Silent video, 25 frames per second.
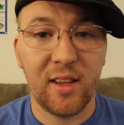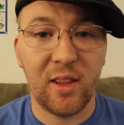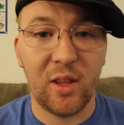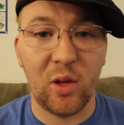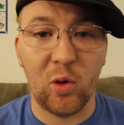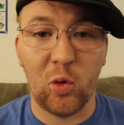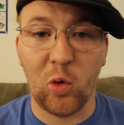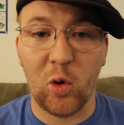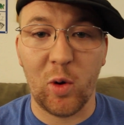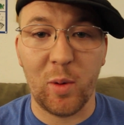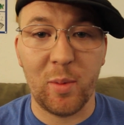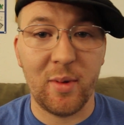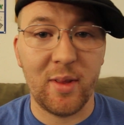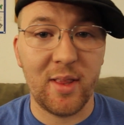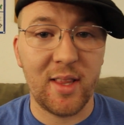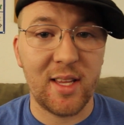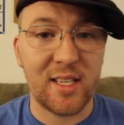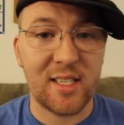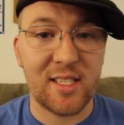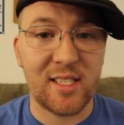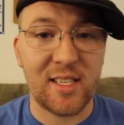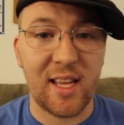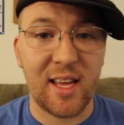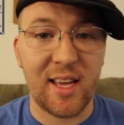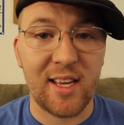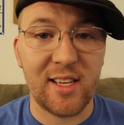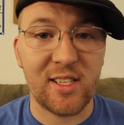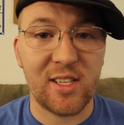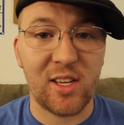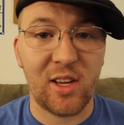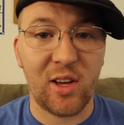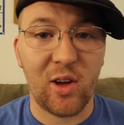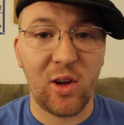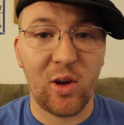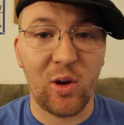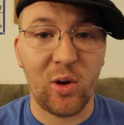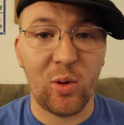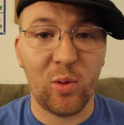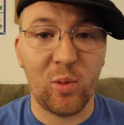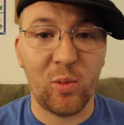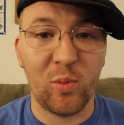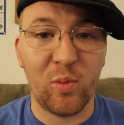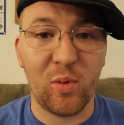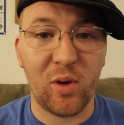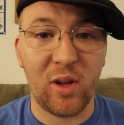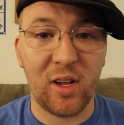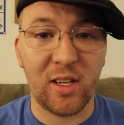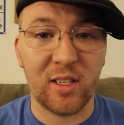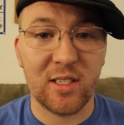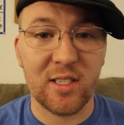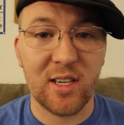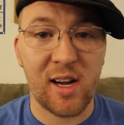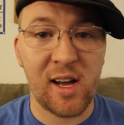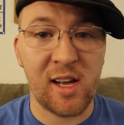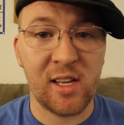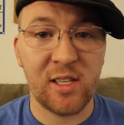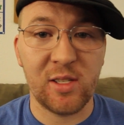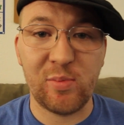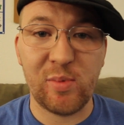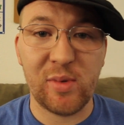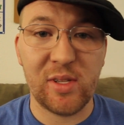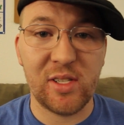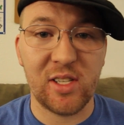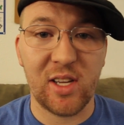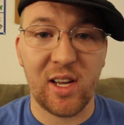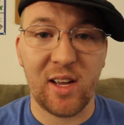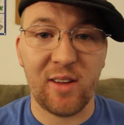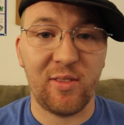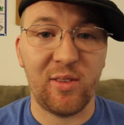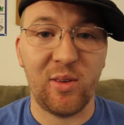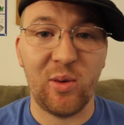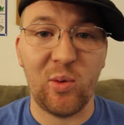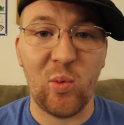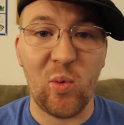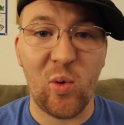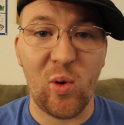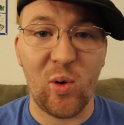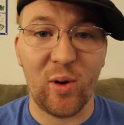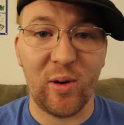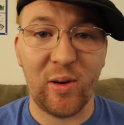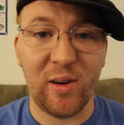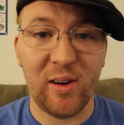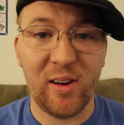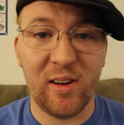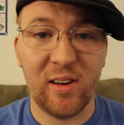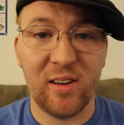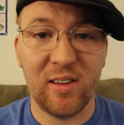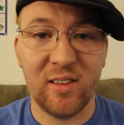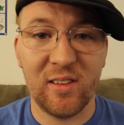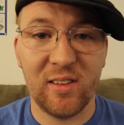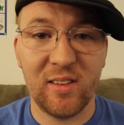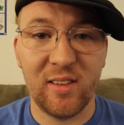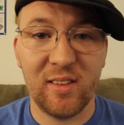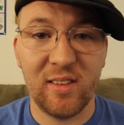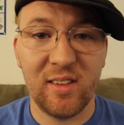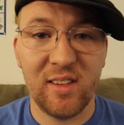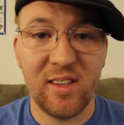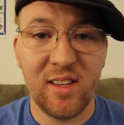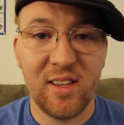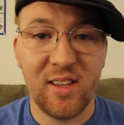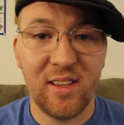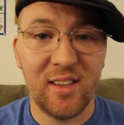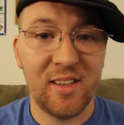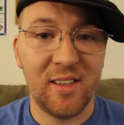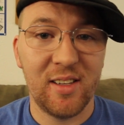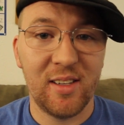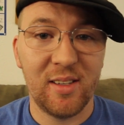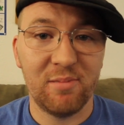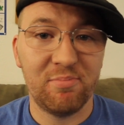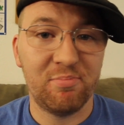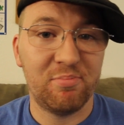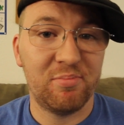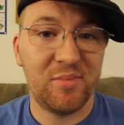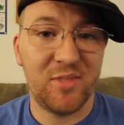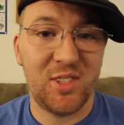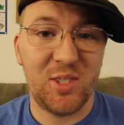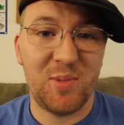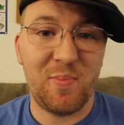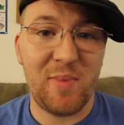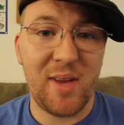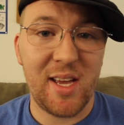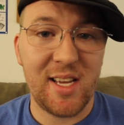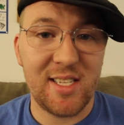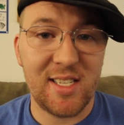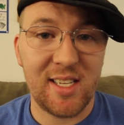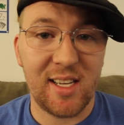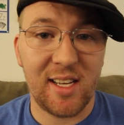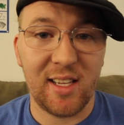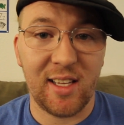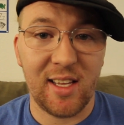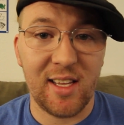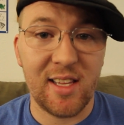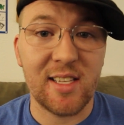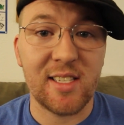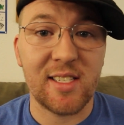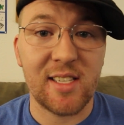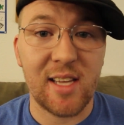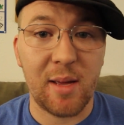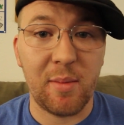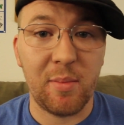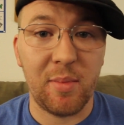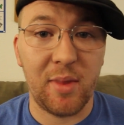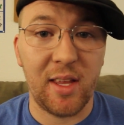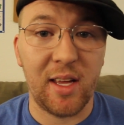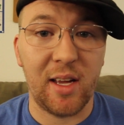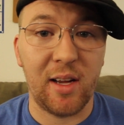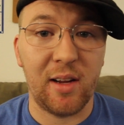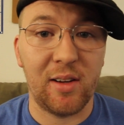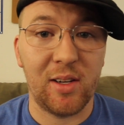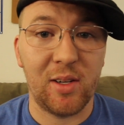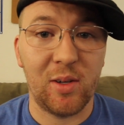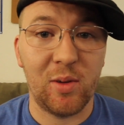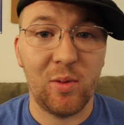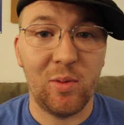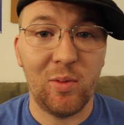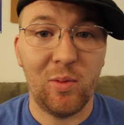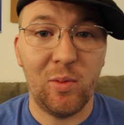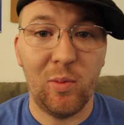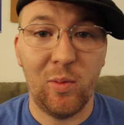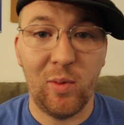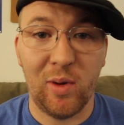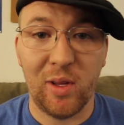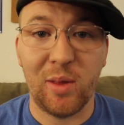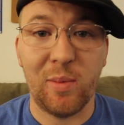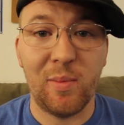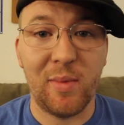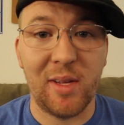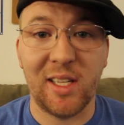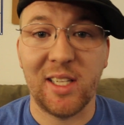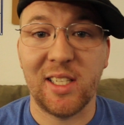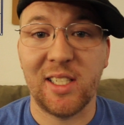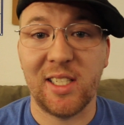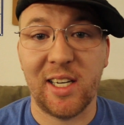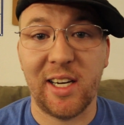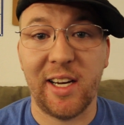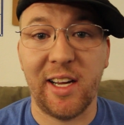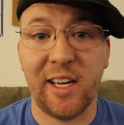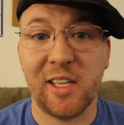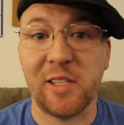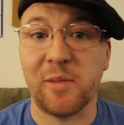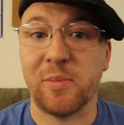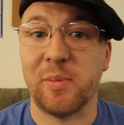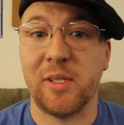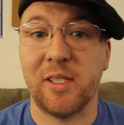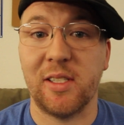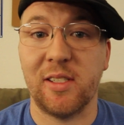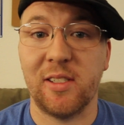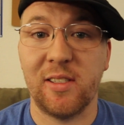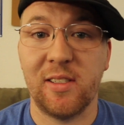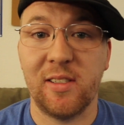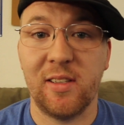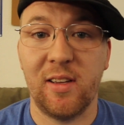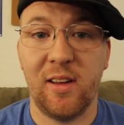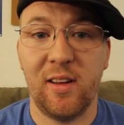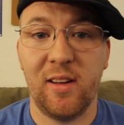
the woman that stays at home while her husband's off at war. It's basically the same thing with military husbands.